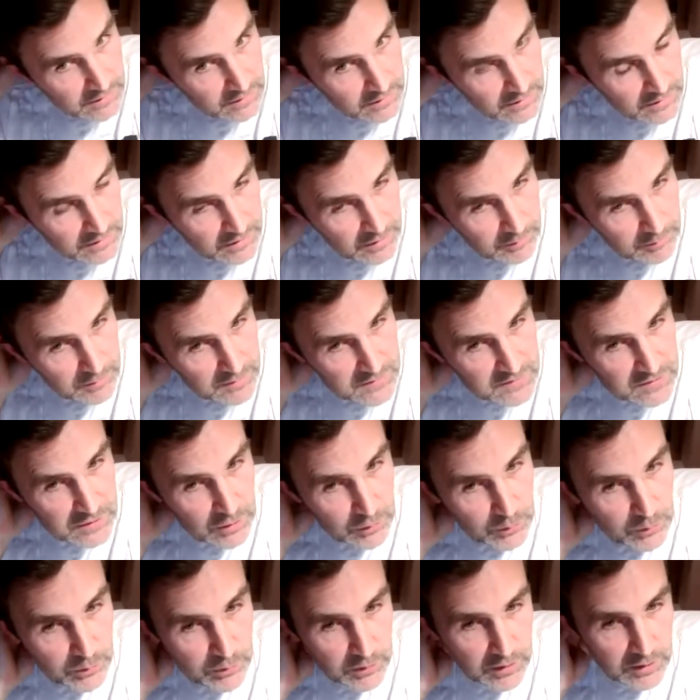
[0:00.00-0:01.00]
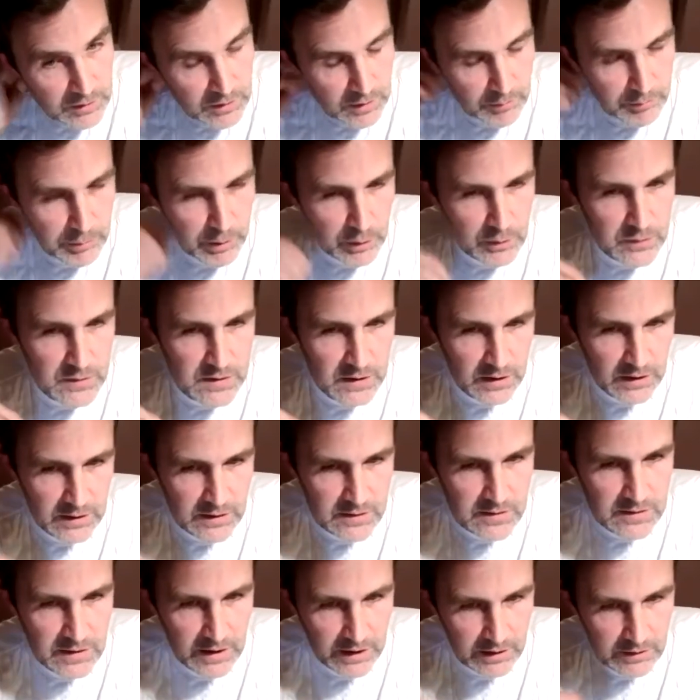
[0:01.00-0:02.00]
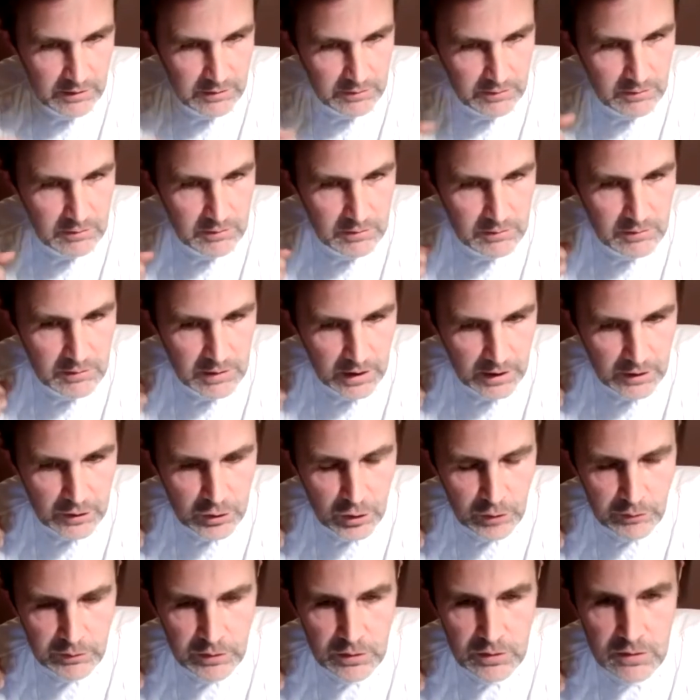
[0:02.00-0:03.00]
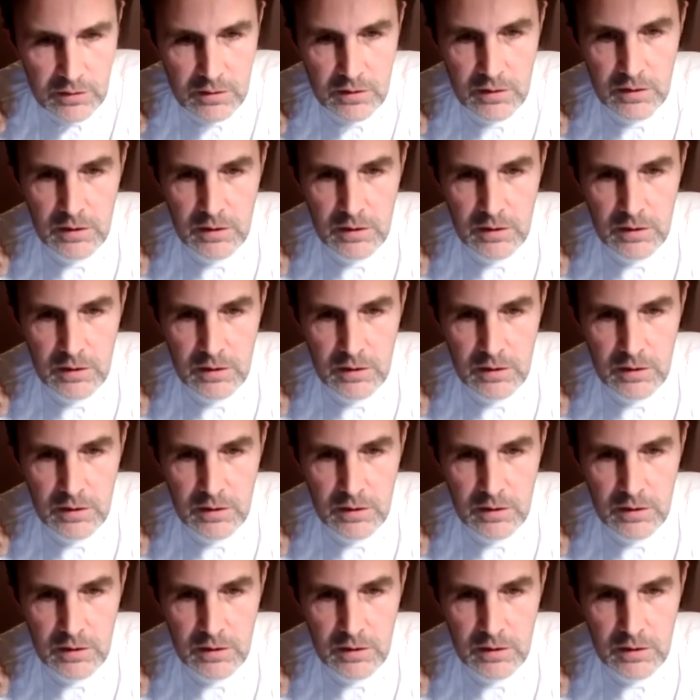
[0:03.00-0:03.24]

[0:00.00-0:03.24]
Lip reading: It's so thin that both sides get covered.